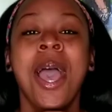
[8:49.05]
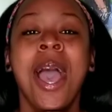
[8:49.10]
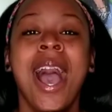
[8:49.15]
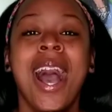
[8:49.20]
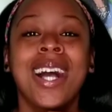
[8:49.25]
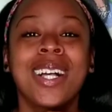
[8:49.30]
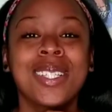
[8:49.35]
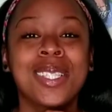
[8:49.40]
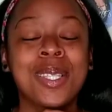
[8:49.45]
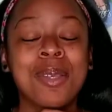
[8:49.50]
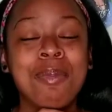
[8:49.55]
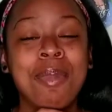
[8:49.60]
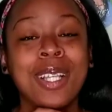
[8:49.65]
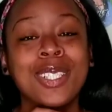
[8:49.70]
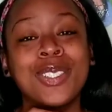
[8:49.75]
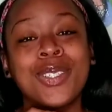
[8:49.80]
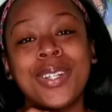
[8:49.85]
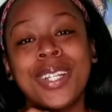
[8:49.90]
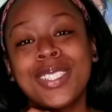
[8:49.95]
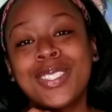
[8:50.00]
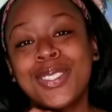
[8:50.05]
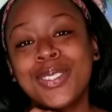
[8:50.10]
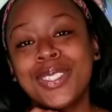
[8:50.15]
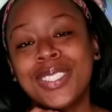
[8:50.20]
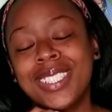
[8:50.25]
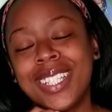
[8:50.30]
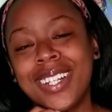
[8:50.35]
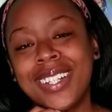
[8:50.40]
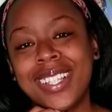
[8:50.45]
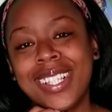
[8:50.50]
Also, make sure that you
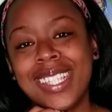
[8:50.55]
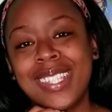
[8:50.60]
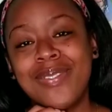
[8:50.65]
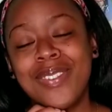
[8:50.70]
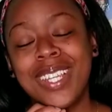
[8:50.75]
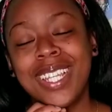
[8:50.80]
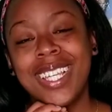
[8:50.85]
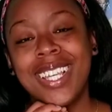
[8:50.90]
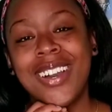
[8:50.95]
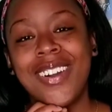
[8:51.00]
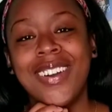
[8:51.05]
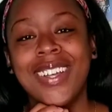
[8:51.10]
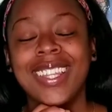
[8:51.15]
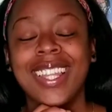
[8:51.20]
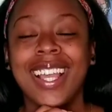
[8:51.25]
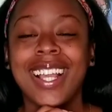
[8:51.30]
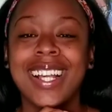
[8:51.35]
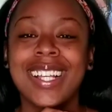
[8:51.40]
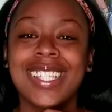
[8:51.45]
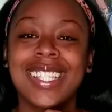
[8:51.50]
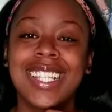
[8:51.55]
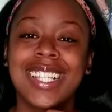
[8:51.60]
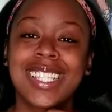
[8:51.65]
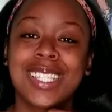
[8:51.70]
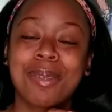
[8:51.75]
share this video, and like I said,